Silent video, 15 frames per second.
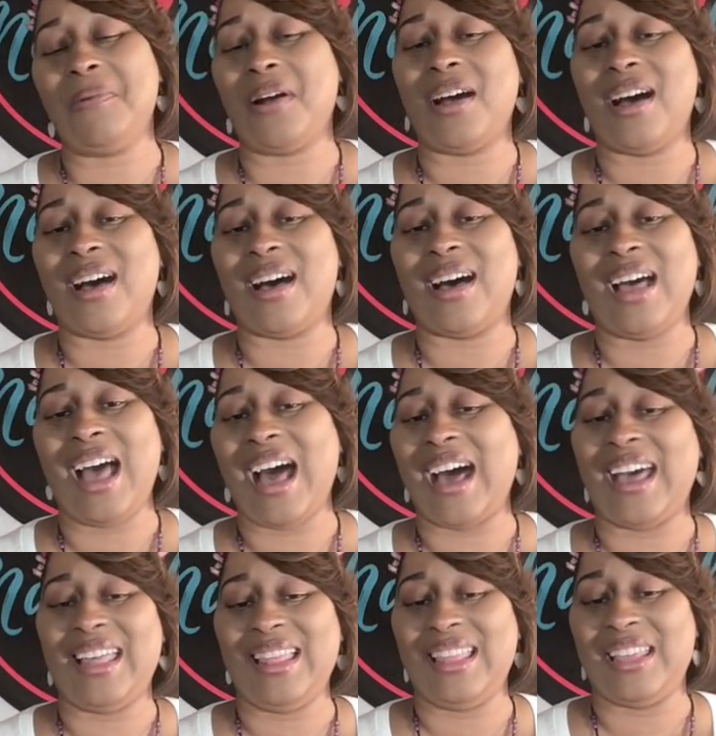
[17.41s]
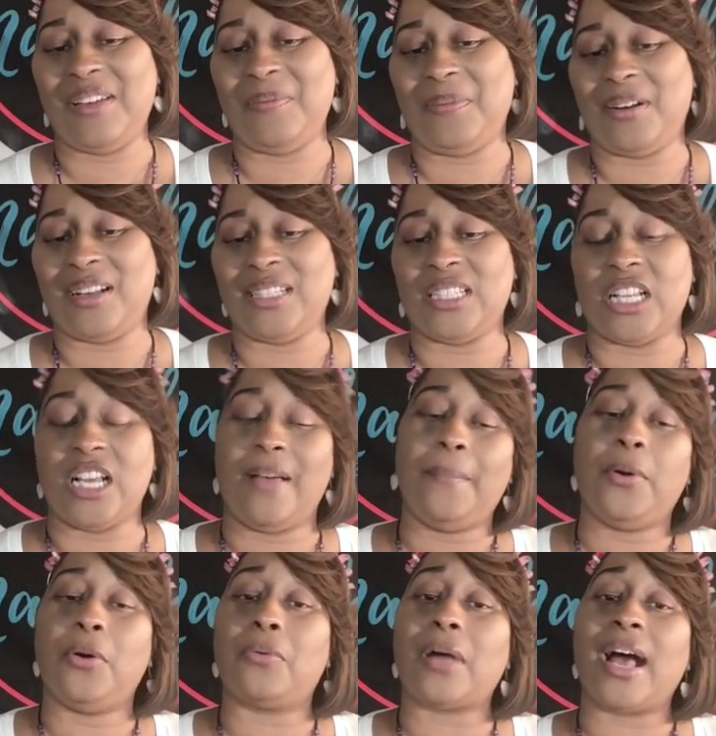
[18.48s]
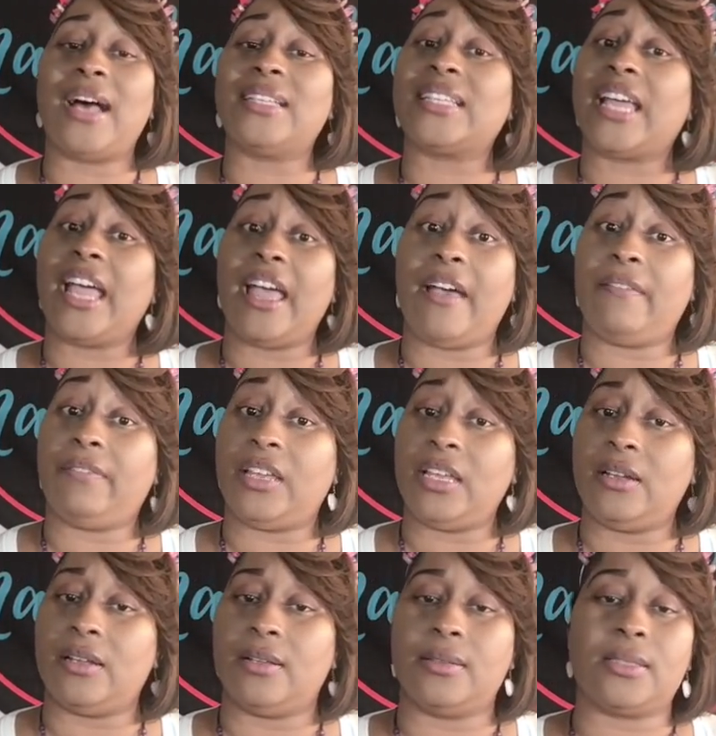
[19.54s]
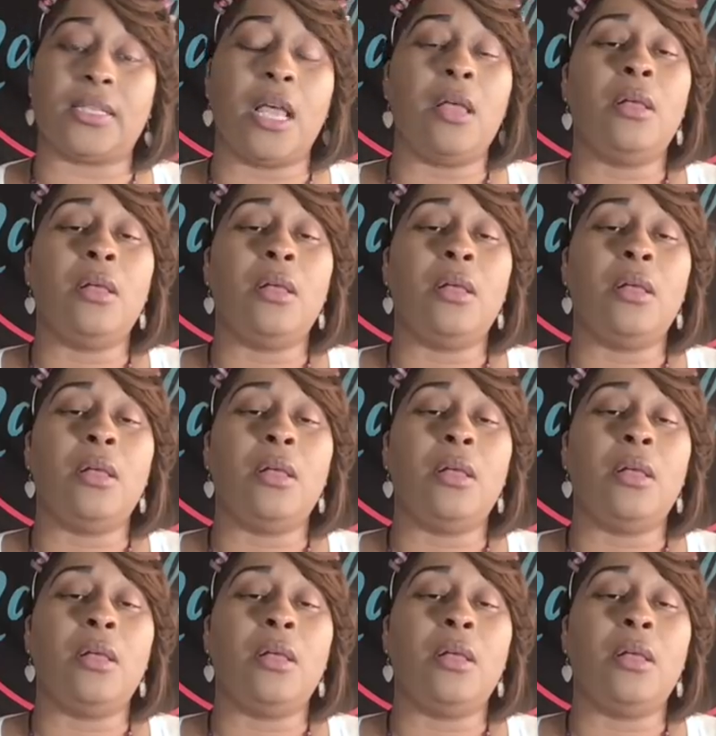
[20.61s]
Hi Libra, Sun, Moon, Rising, and Venus.